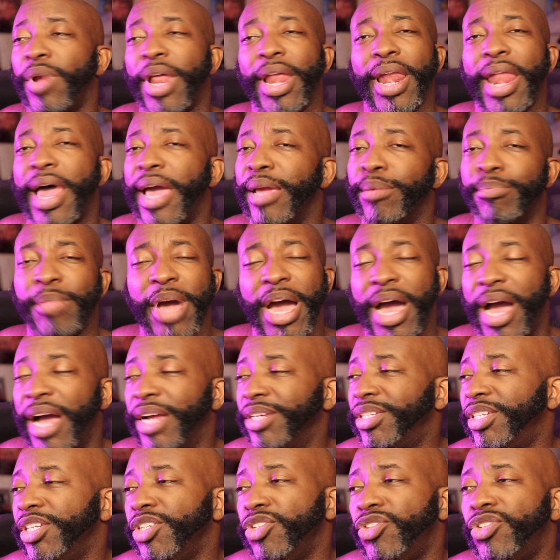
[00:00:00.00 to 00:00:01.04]
I like
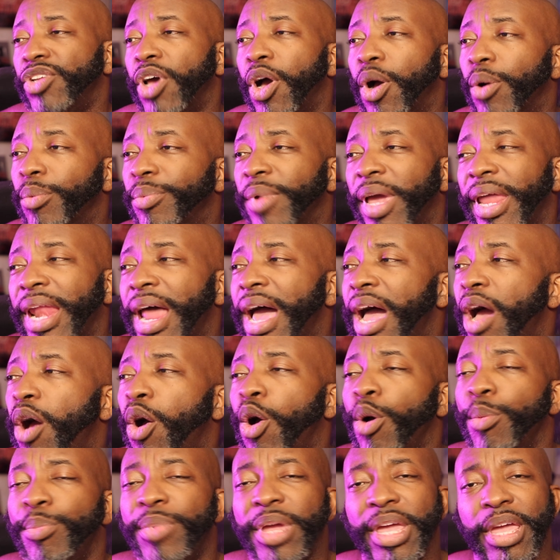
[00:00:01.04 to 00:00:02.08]
Maj. He's dope. And I
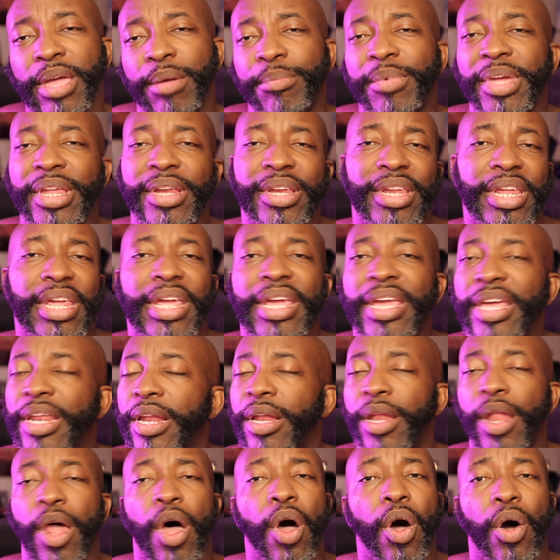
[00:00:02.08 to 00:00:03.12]
hope him and D get
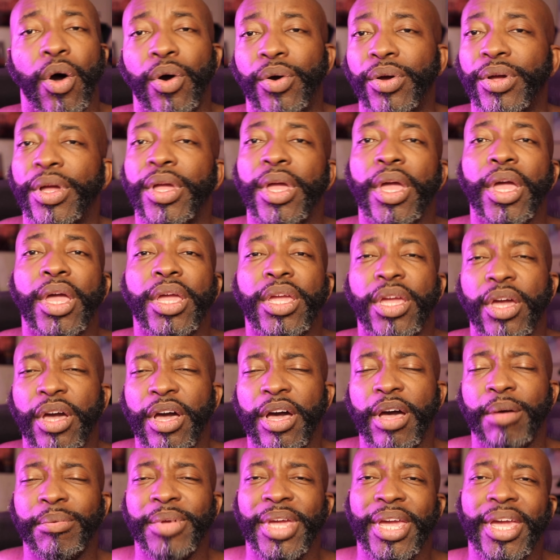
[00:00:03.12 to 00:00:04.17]
along. You know what
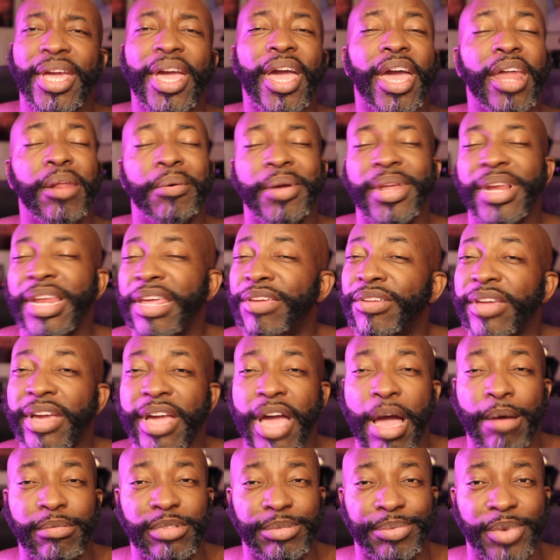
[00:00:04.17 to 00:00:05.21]
I mean? Anyway, leave your
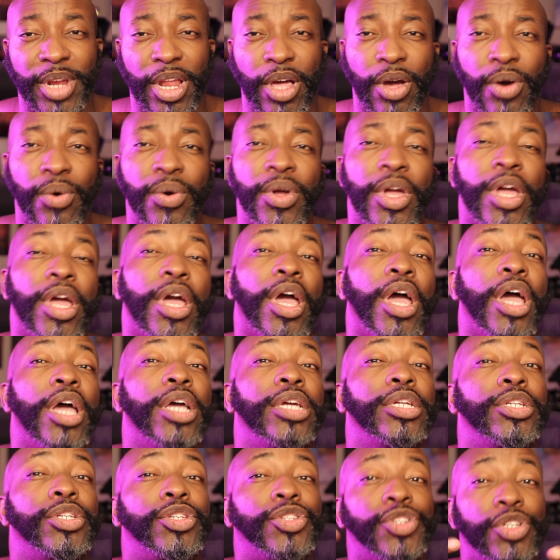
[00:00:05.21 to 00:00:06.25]
comments below.
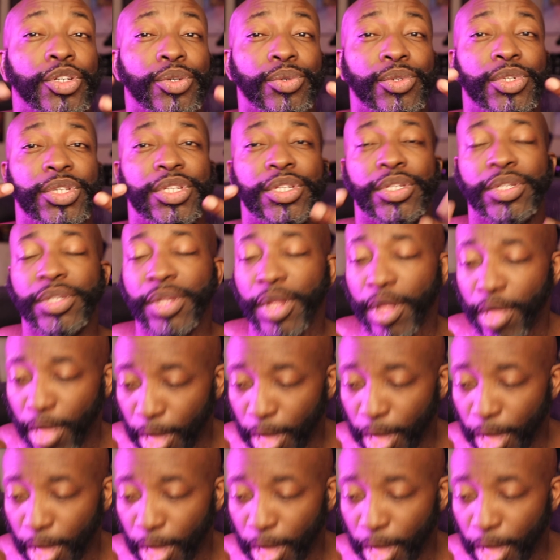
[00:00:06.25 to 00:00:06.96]
Deuces.